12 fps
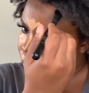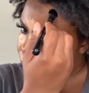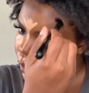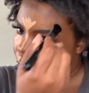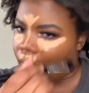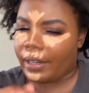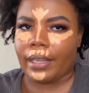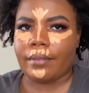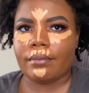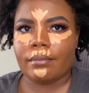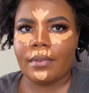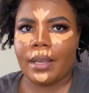guarded.
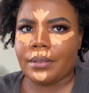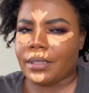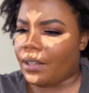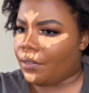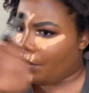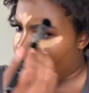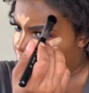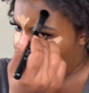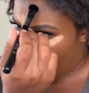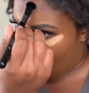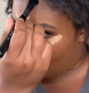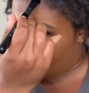I was definitely more
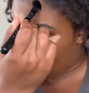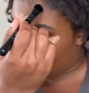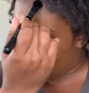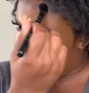guarded